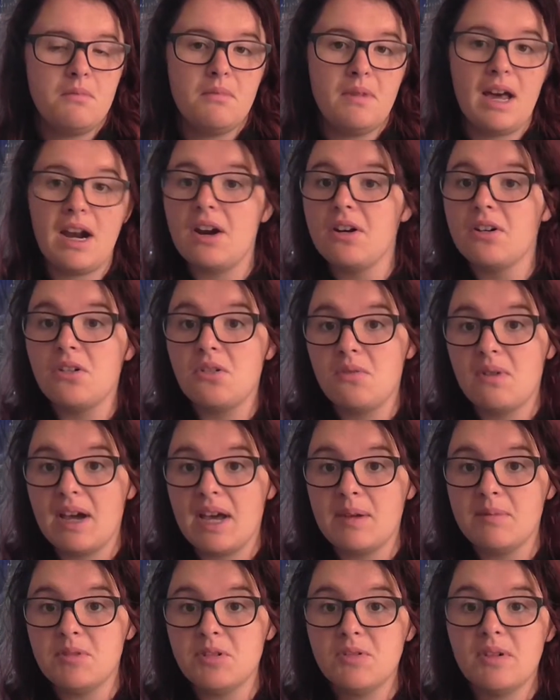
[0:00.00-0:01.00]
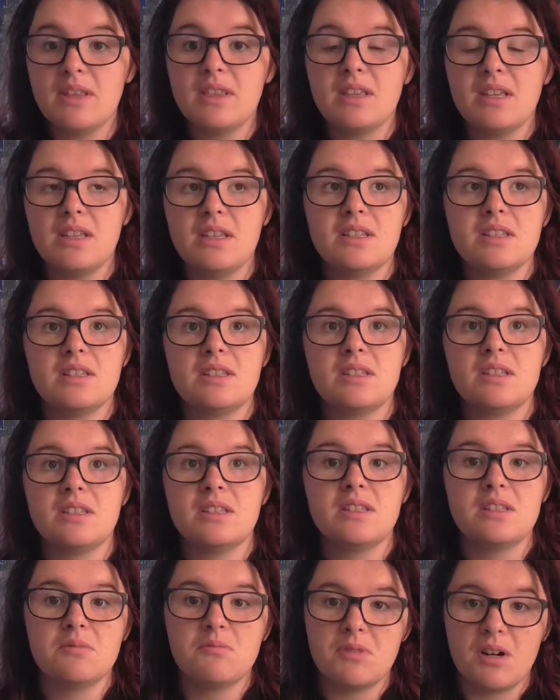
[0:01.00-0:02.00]
I don't know why I'm doing this
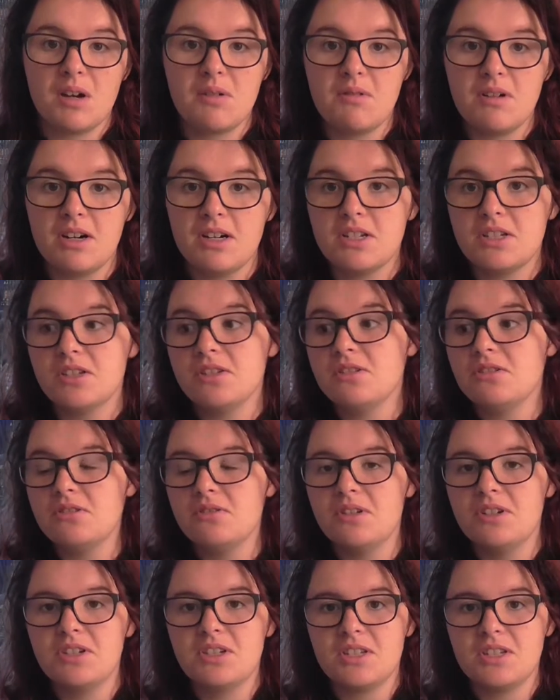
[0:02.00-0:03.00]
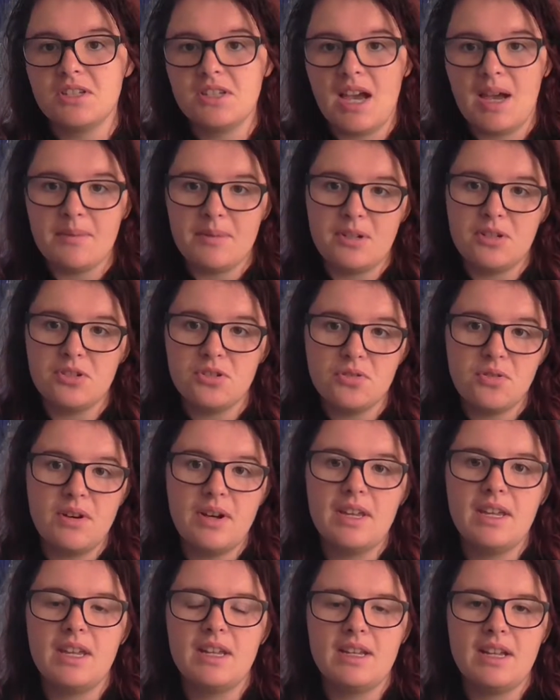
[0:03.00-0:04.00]
isn't what I want to do, and just not
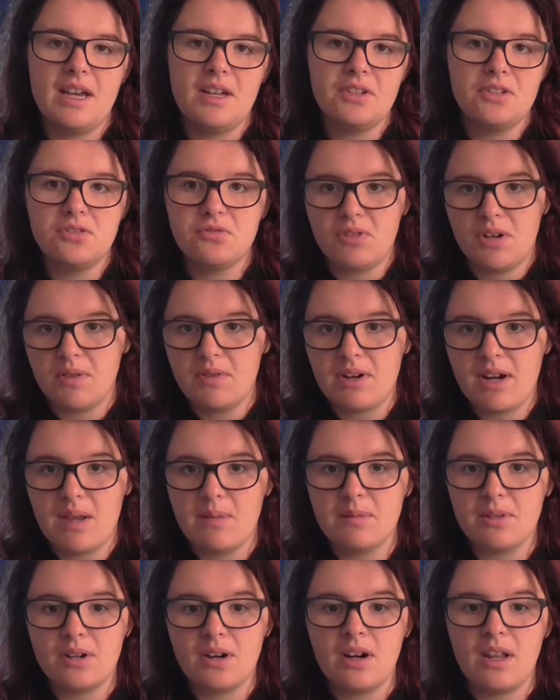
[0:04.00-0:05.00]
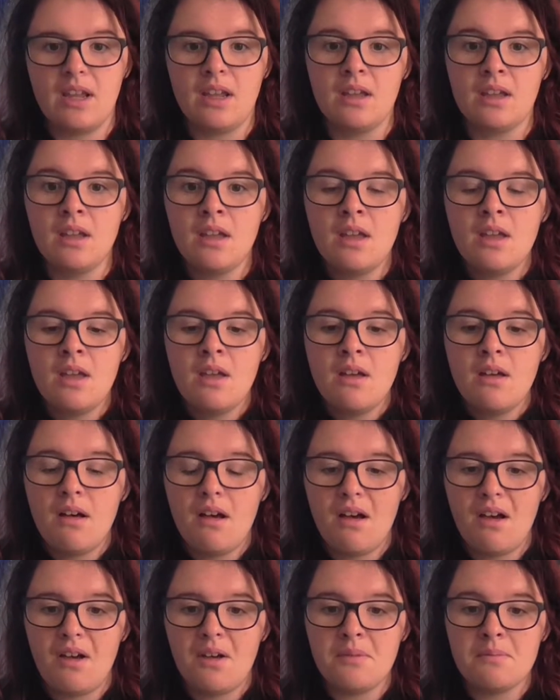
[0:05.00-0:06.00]
enjoy it, not enjoy what I'm learning.
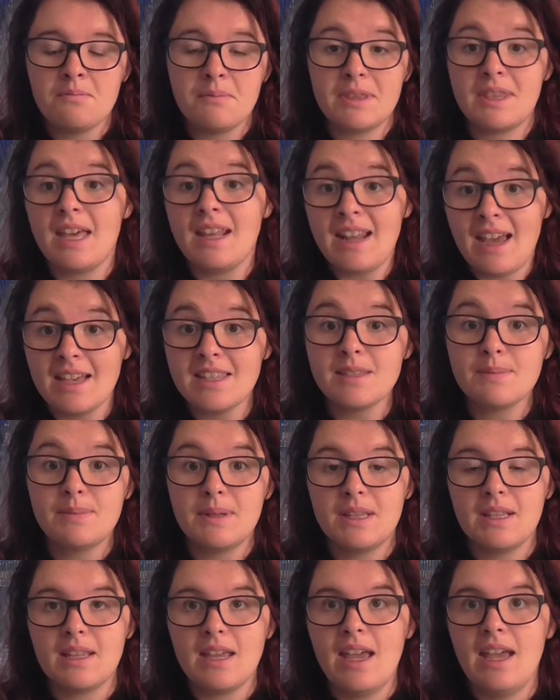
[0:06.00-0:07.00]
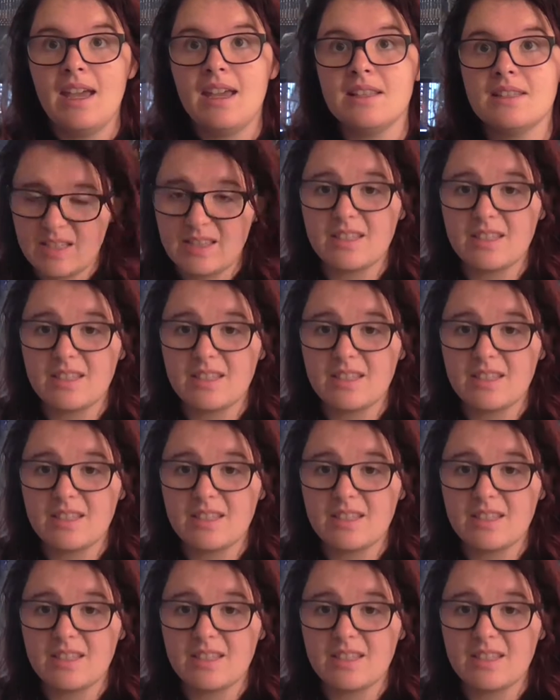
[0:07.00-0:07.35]
But that hasn't been the case.